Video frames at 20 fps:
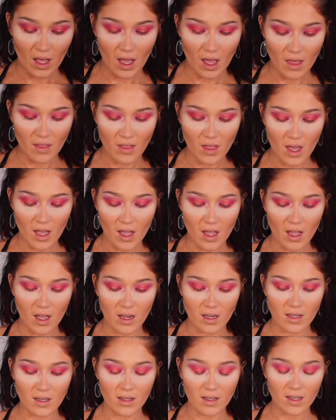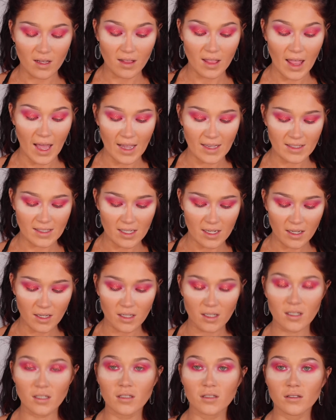And then Classic,
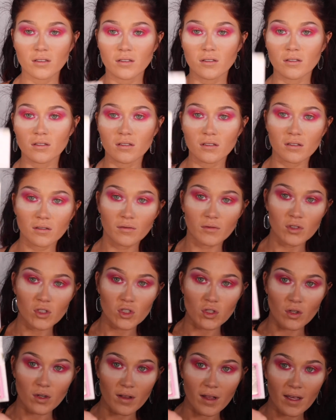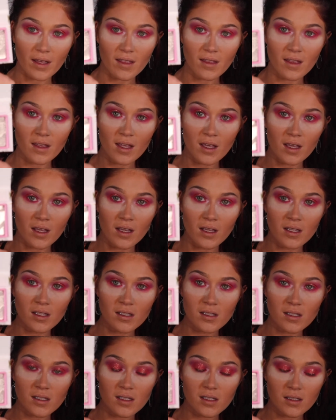which look like
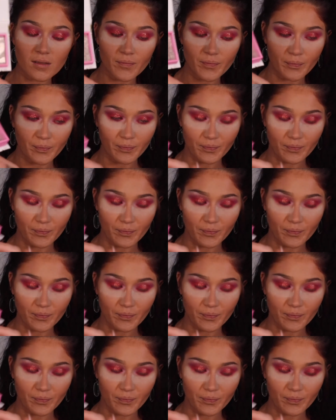these.